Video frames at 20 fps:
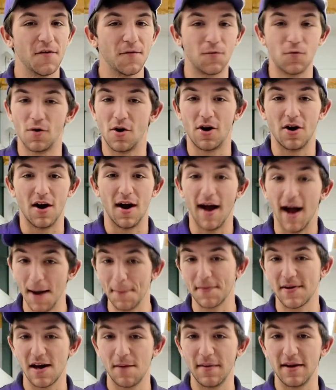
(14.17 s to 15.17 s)
for our
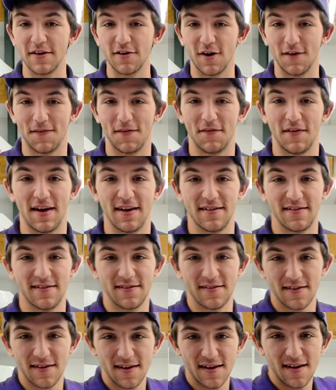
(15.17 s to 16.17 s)
upcoming Nerf
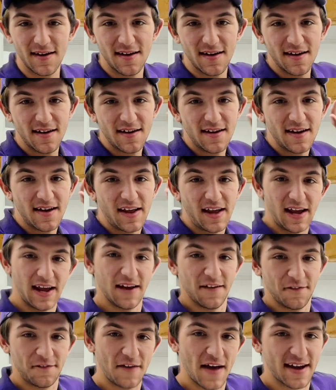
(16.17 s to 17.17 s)
event,
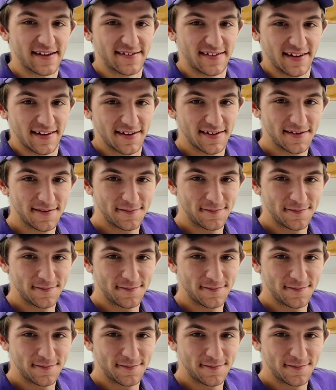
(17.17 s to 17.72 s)
Infected.